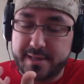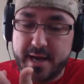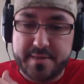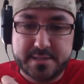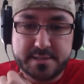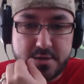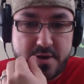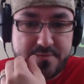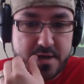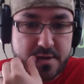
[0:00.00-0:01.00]
yeah, that's
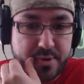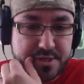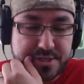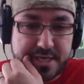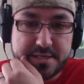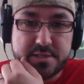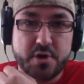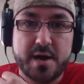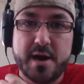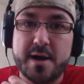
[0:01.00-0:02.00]
you have that in a bunch of sizes
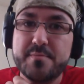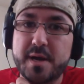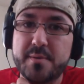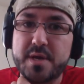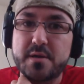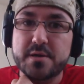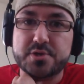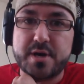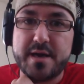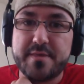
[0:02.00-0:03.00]
too. I, I'm I'm eager to
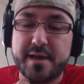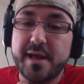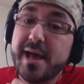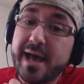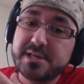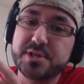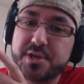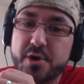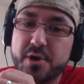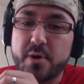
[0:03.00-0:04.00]
try that.
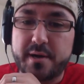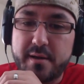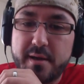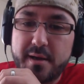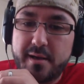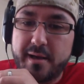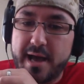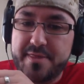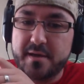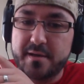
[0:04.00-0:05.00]
Actually, you know what?
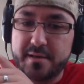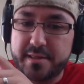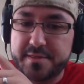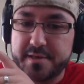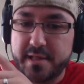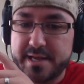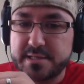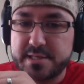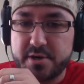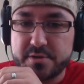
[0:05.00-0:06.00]
I think a, a, the
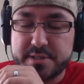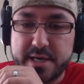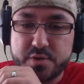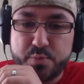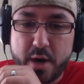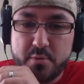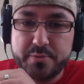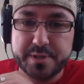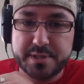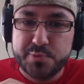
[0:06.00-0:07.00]
Lancero size would
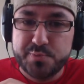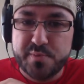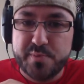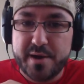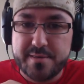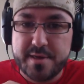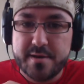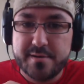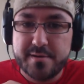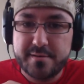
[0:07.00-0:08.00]
probably suit me better
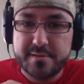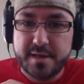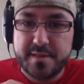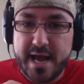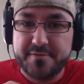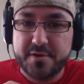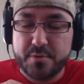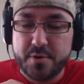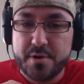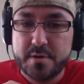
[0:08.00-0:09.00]
than than the half
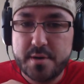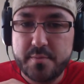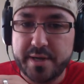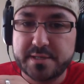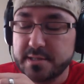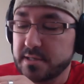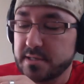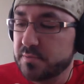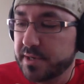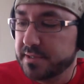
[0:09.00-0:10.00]
Corona, based on the
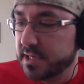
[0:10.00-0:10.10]
experience